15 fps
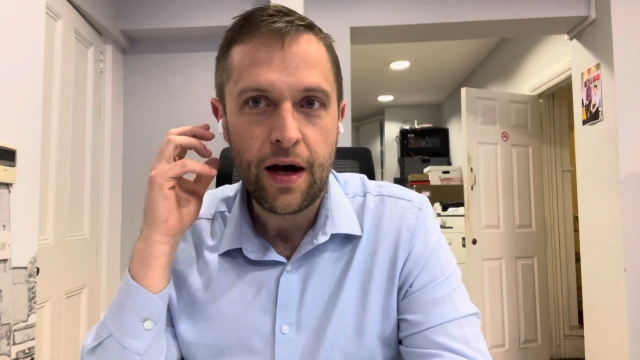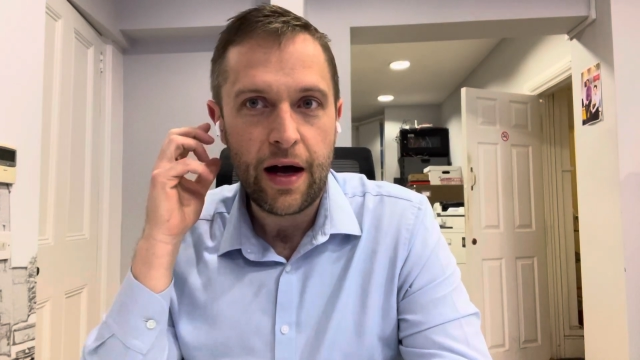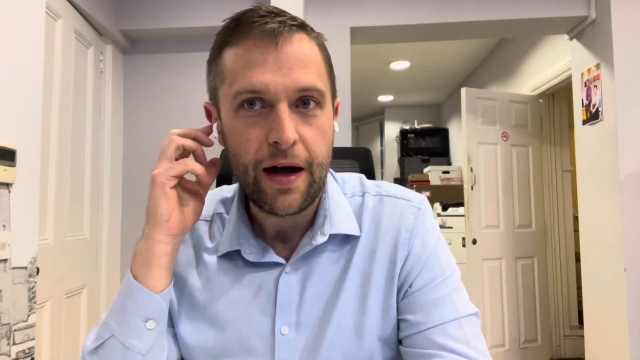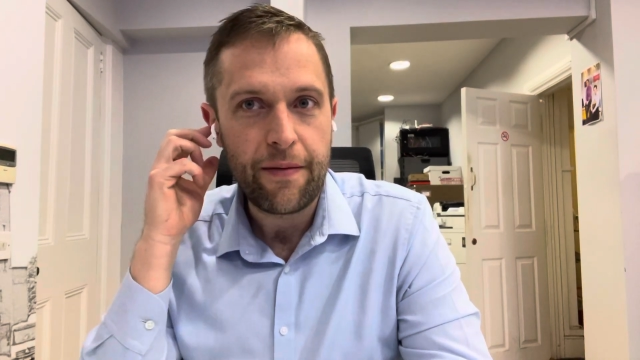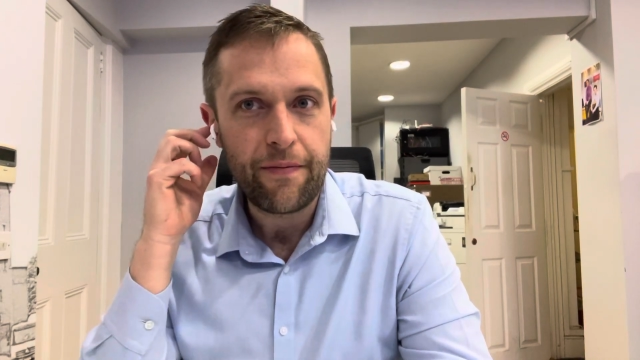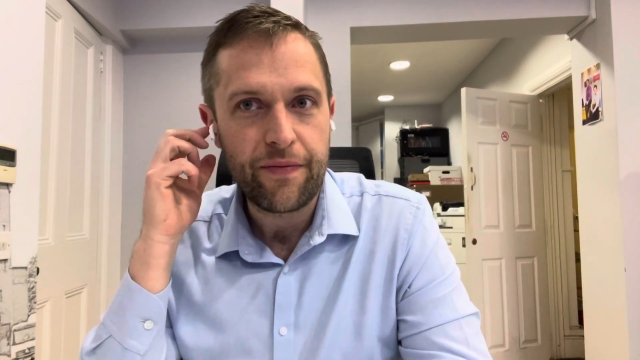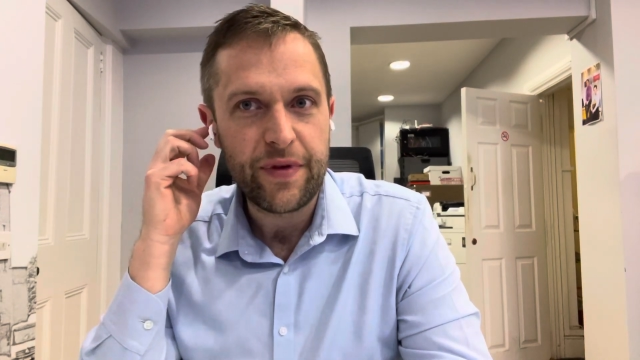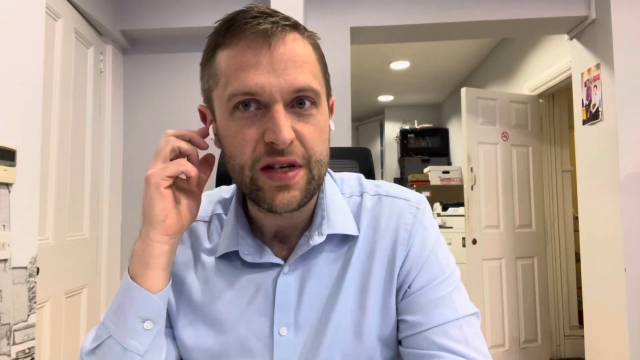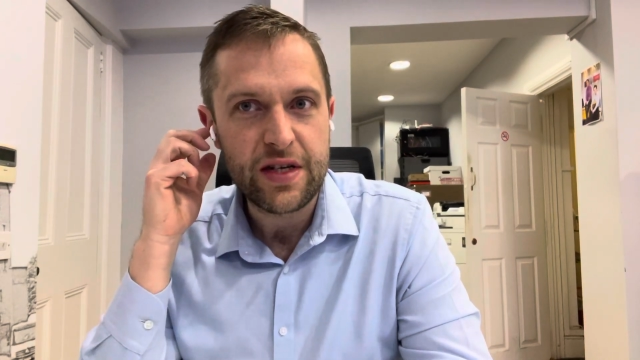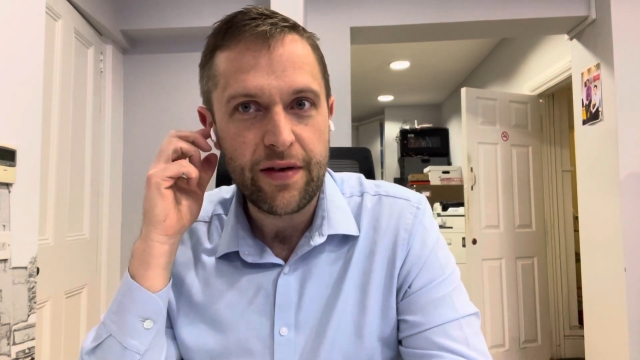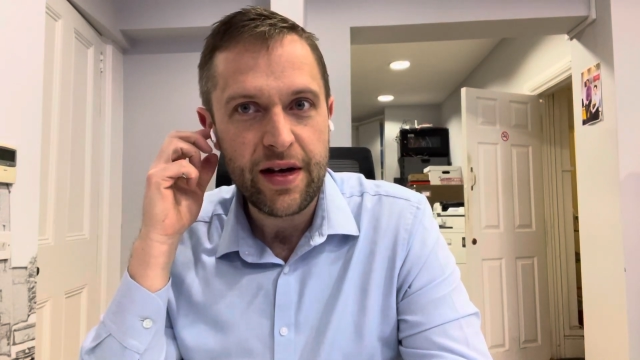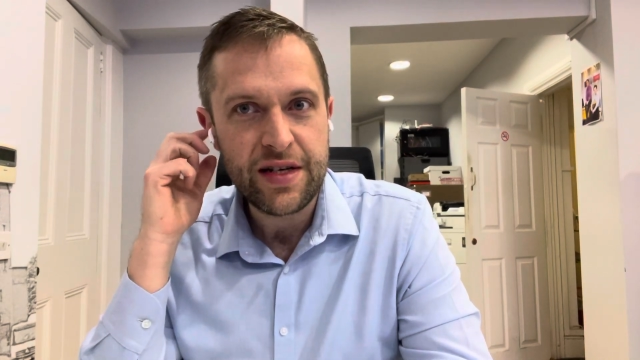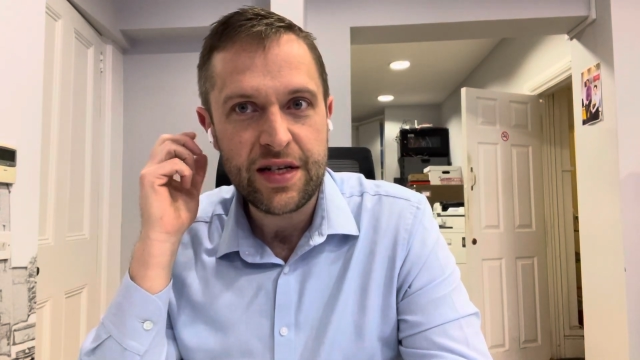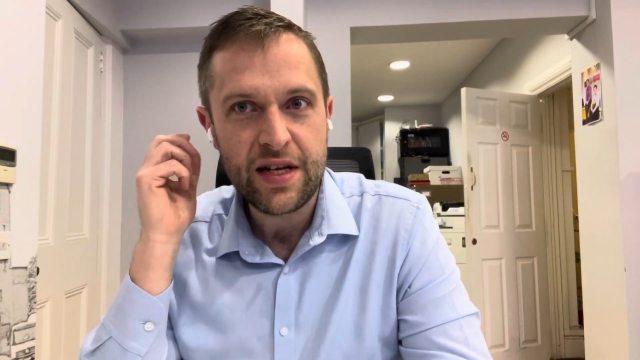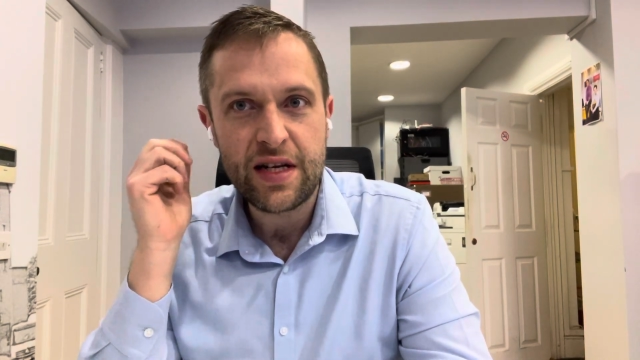the
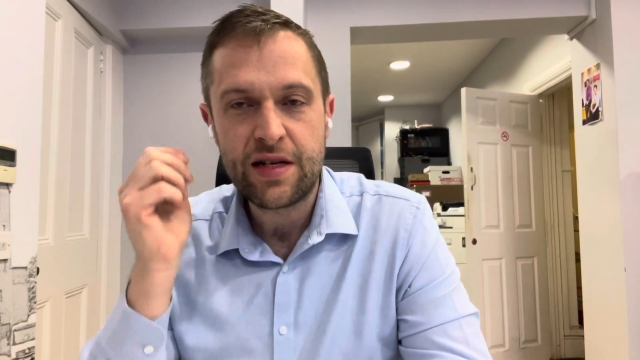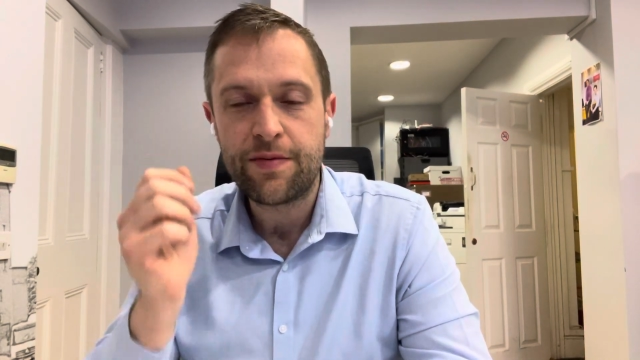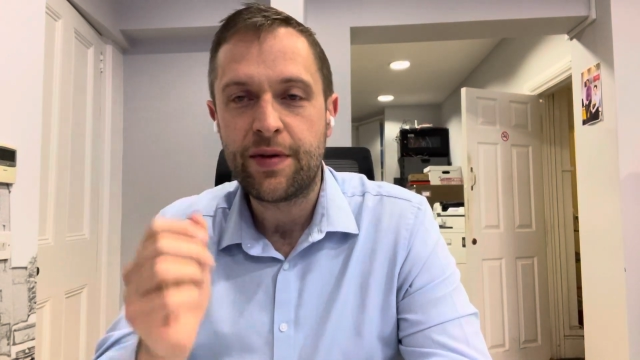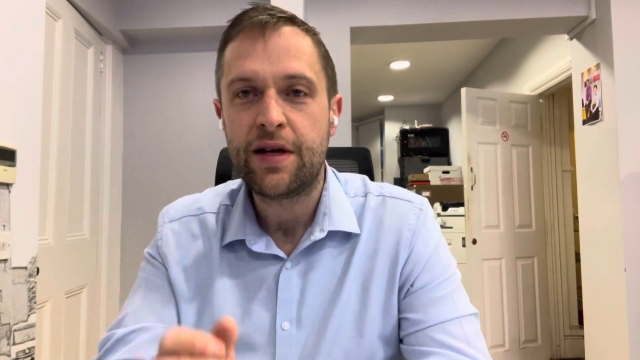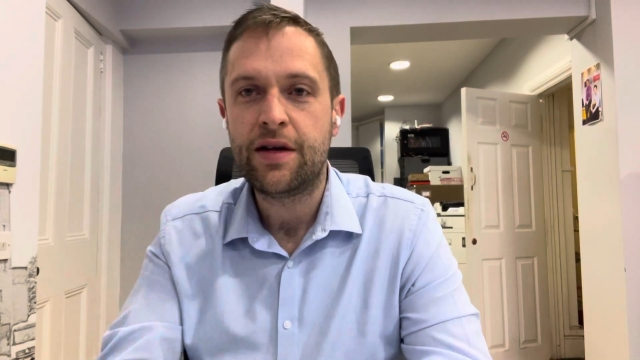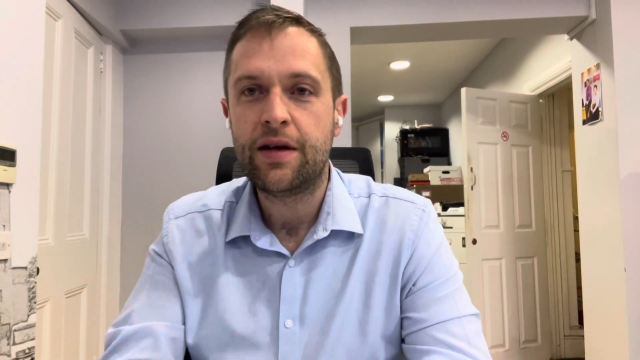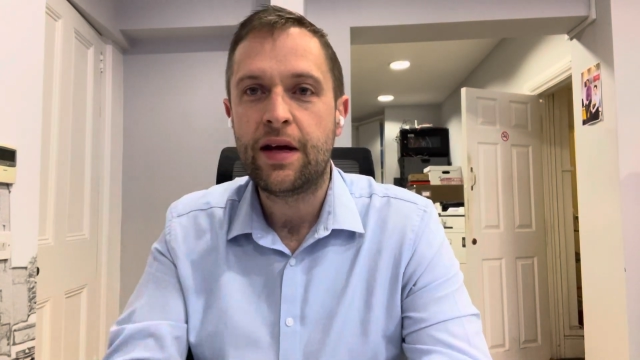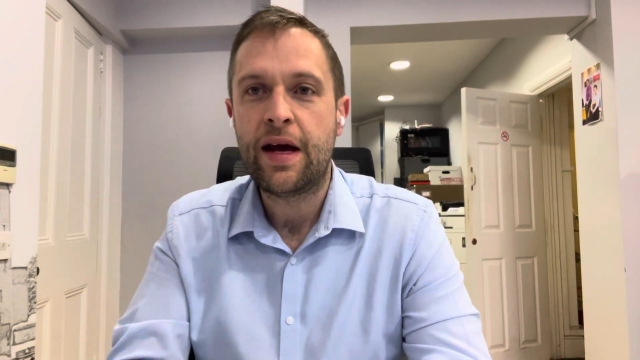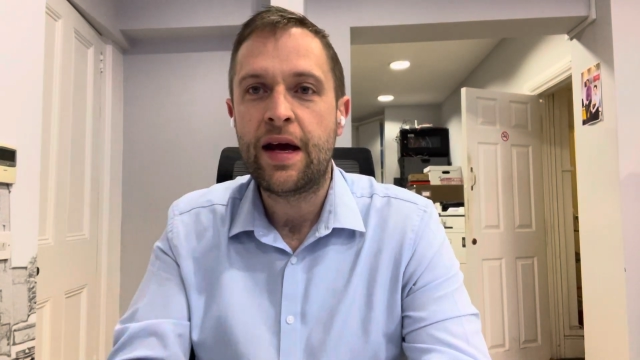surveyors tend to be